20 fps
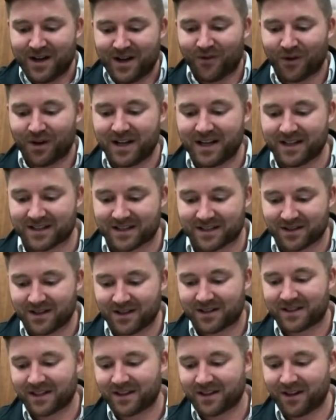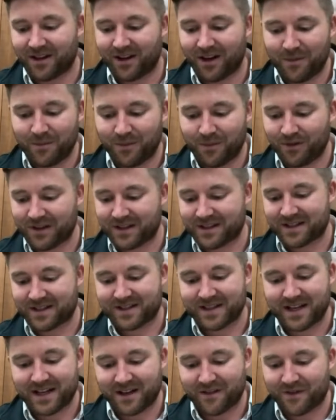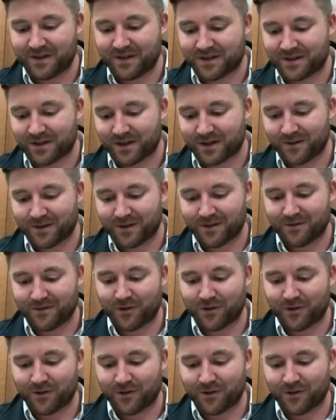for he has looked on the humble estate of his servant.